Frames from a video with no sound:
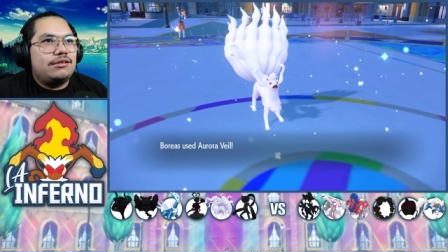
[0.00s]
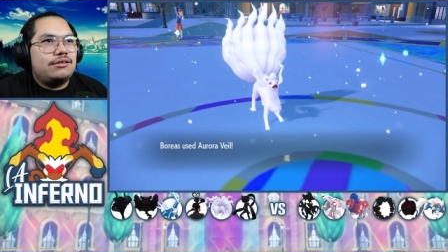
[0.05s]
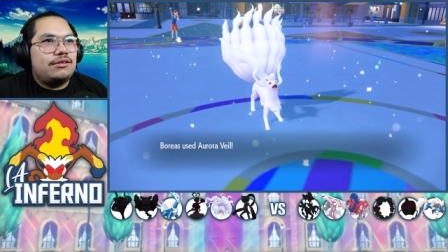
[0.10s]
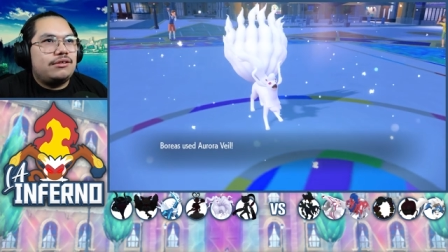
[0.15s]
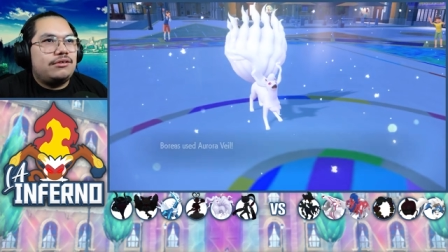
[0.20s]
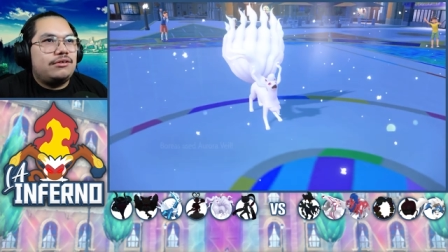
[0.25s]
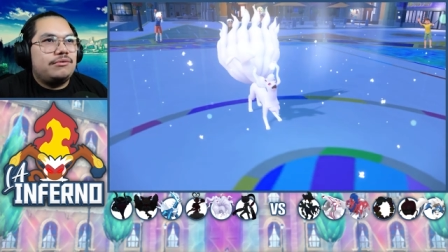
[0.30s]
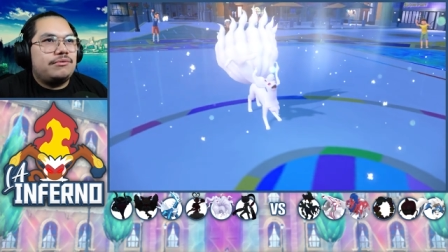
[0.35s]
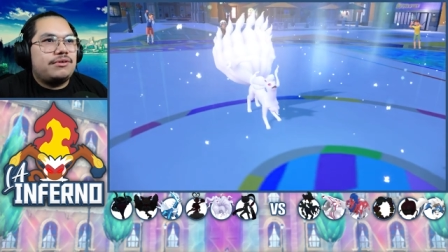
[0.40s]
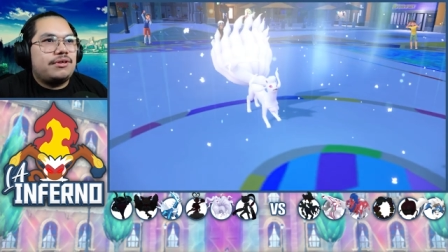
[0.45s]
to
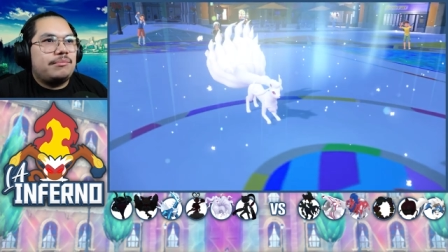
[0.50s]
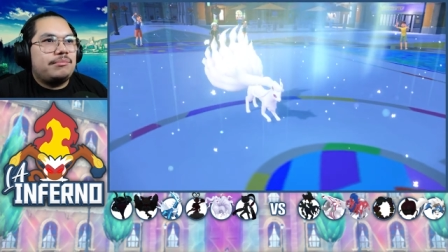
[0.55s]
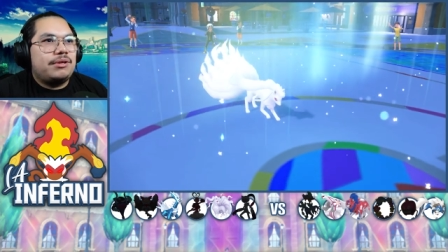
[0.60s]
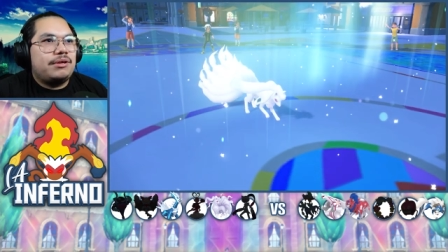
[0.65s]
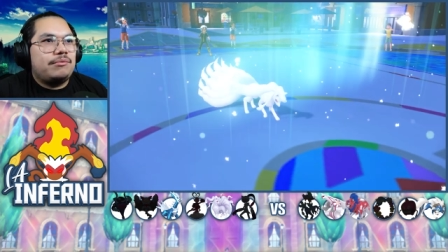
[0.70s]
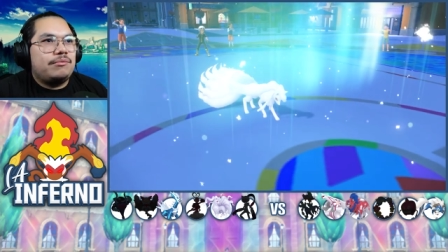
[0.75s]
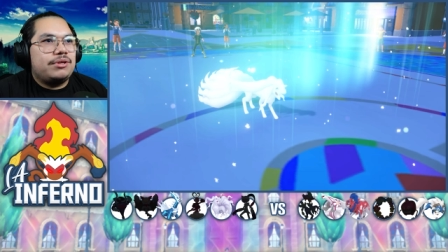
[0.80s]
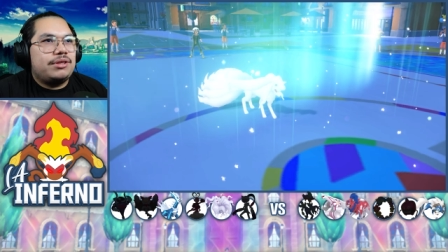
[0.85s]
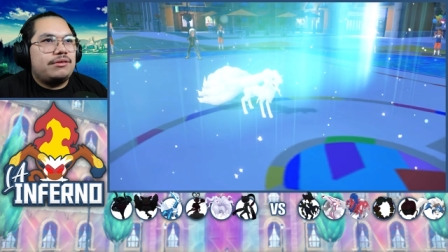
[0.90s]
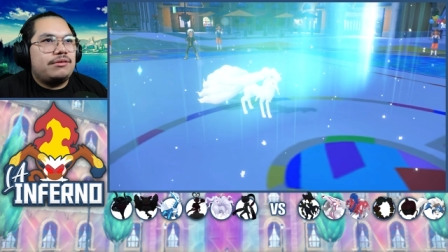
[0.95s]
do
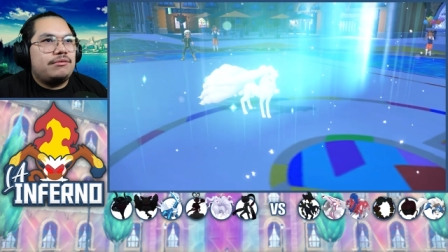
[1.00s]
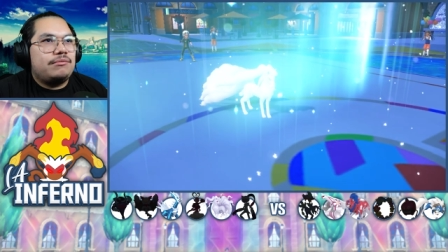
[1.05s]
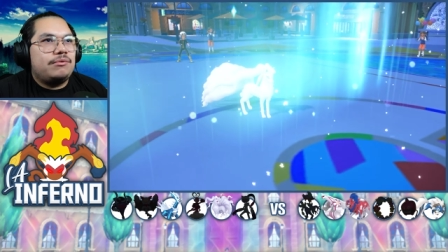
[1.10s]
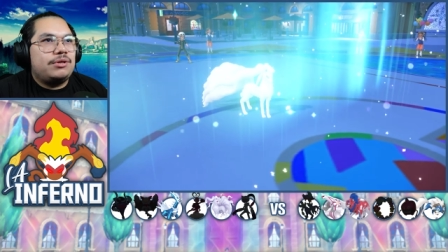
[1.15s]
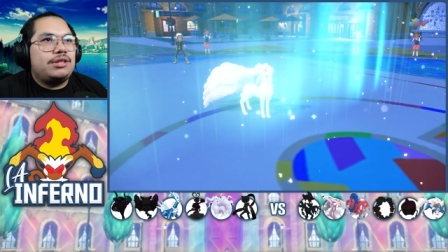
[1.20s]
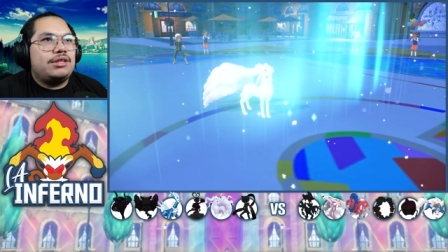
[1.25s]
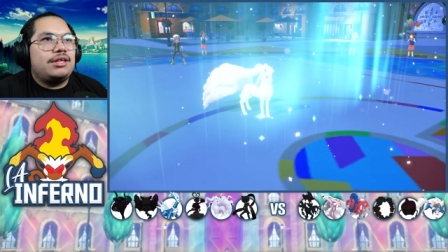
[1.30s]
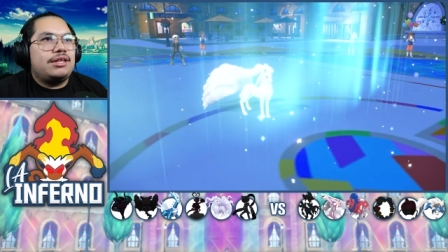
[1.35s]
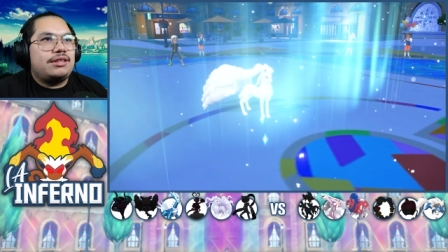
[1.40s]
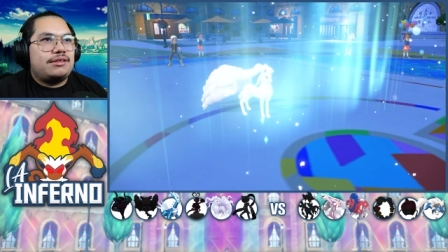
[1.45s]
something with
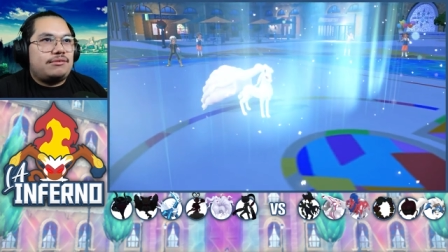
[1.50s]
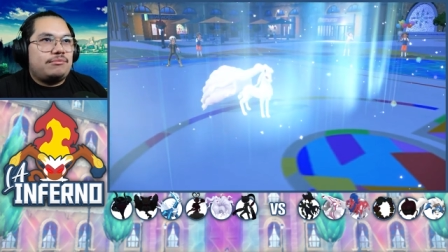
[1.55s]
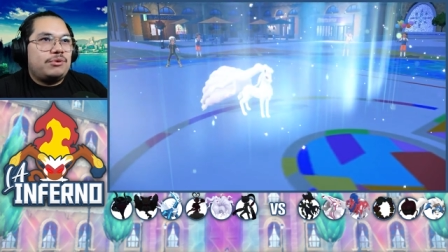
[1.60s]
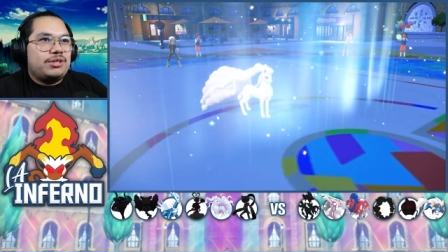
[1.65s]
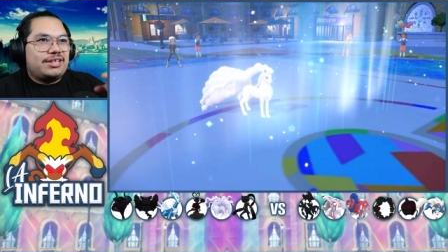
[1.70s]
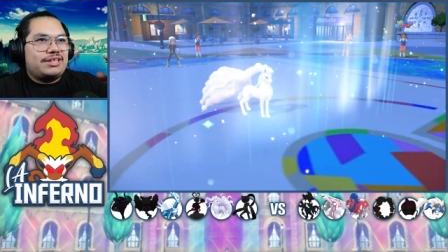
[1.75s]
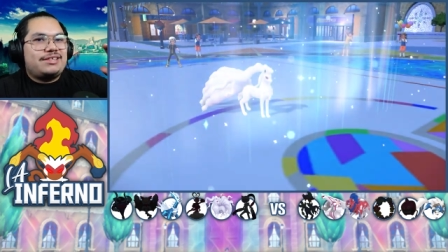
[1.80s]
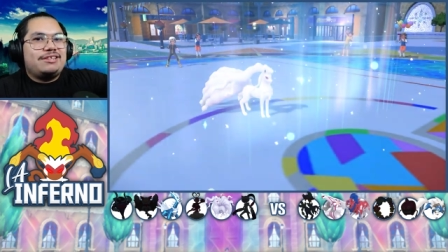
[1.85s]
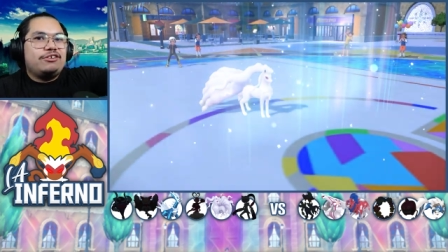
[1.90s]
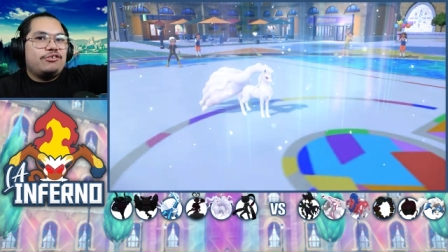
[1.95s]
with this
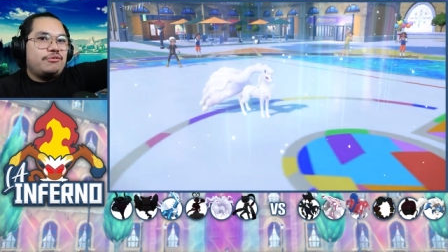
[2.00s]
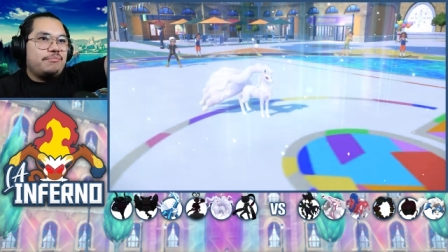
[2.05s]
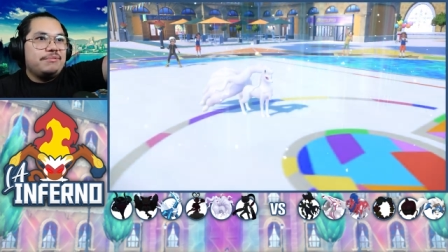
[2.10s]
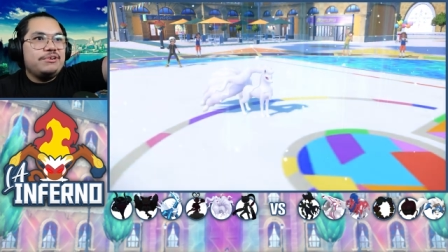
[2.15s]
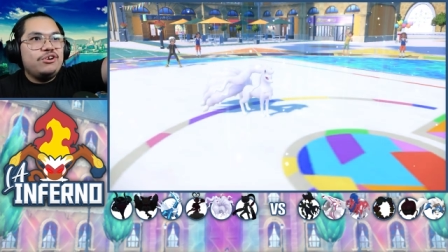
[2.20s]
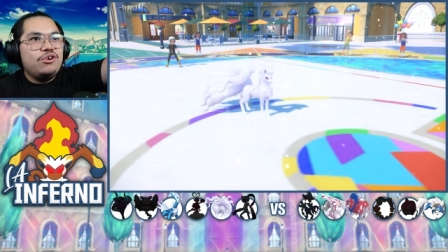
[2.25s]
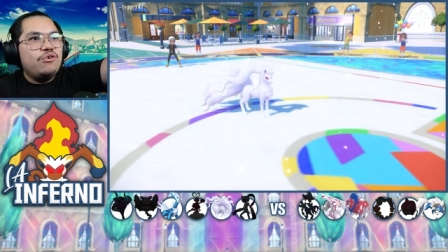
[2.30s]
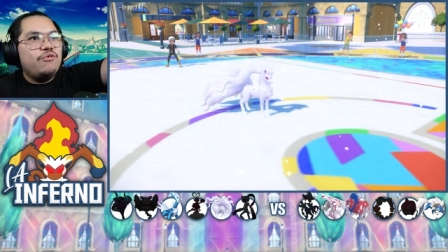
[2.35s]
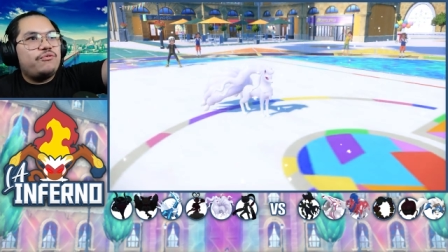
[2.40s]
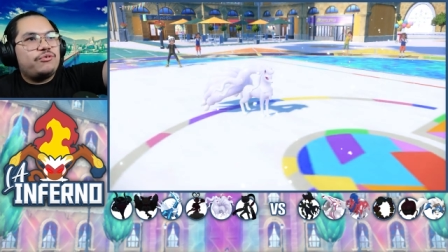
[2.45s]
with this little
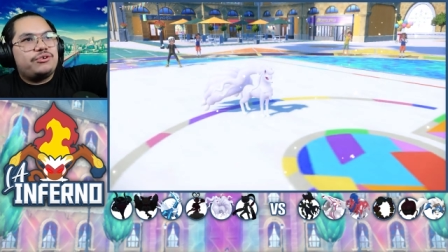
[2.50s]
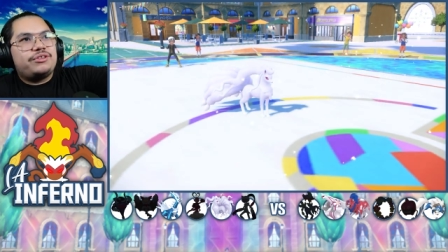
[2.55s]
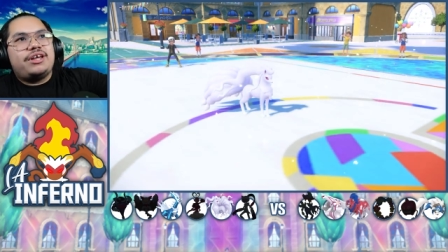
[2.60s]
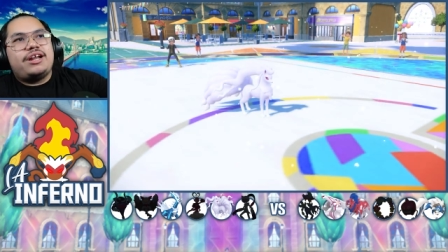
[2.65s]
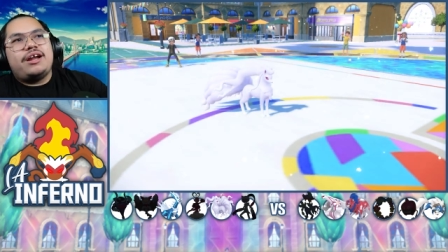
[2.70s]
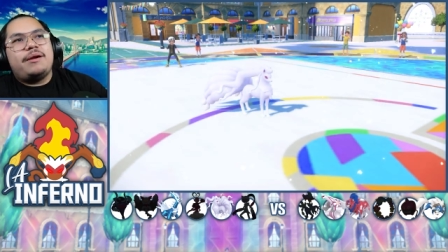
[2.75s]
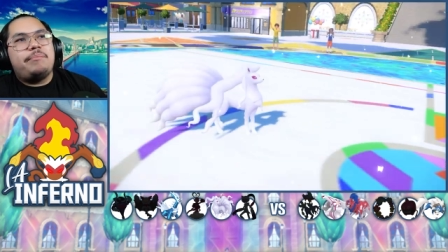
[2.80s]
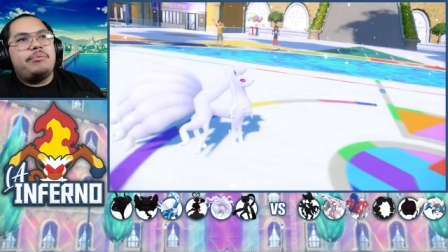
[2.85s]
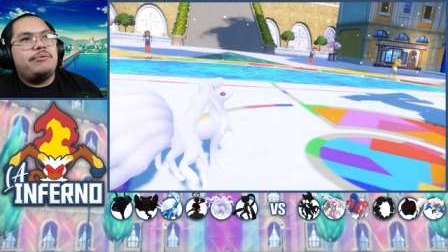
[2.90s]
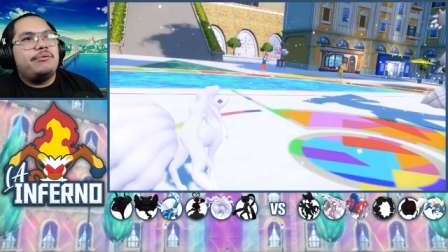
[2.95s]
maneuver that
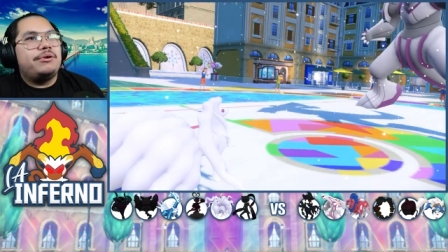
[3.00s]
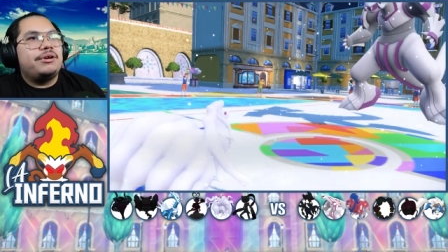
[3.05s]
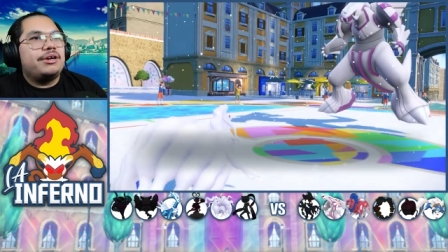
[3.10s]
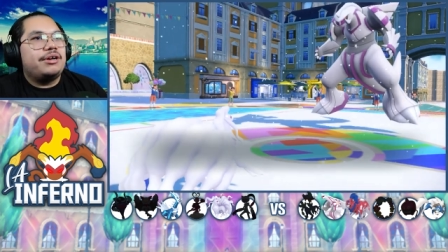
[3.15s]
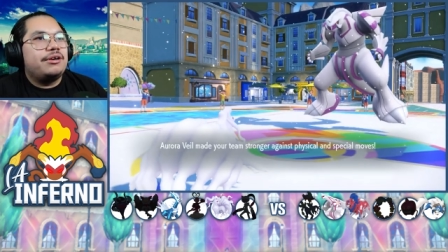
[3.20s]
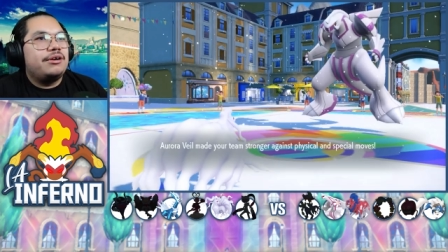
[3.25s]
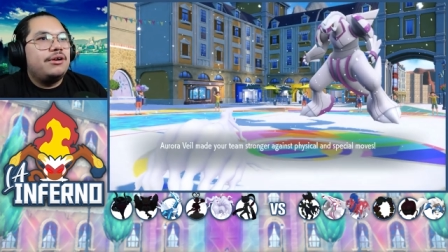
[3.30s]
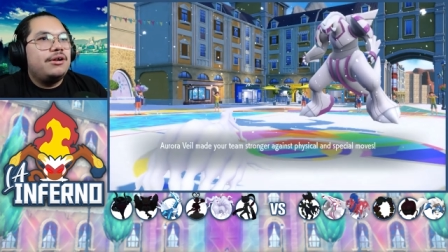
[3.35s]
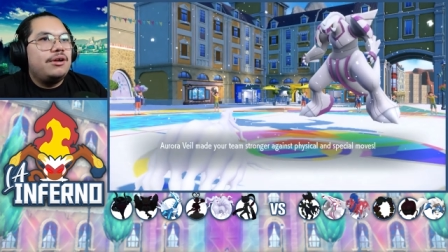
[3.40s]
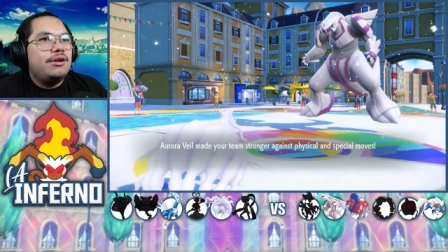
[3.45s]
I pull here.